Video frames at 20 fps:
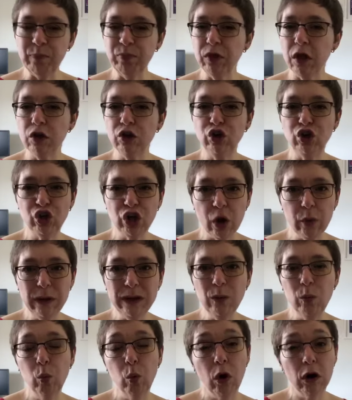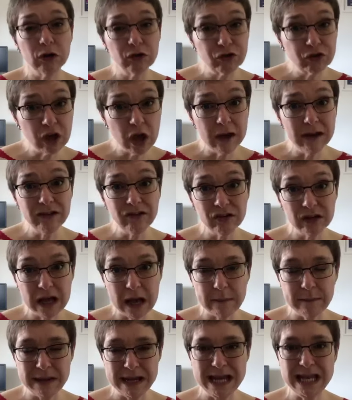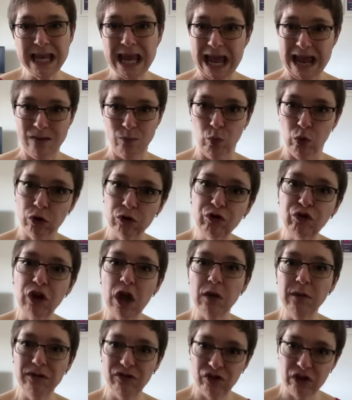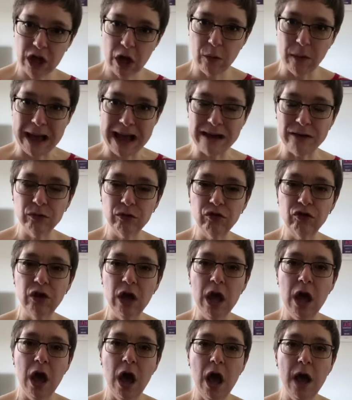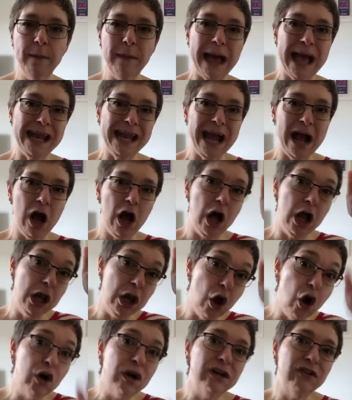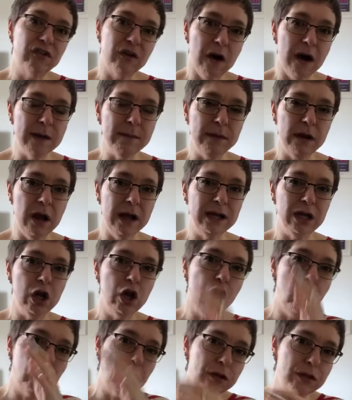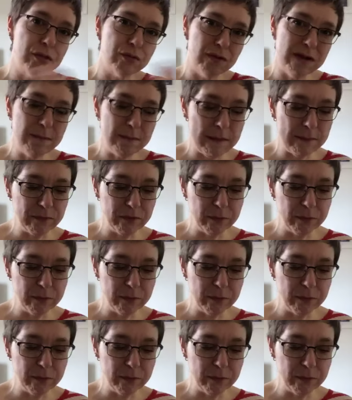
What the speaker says: showing what's going to come in and what's going to go out, and along a timeline, along a 3 month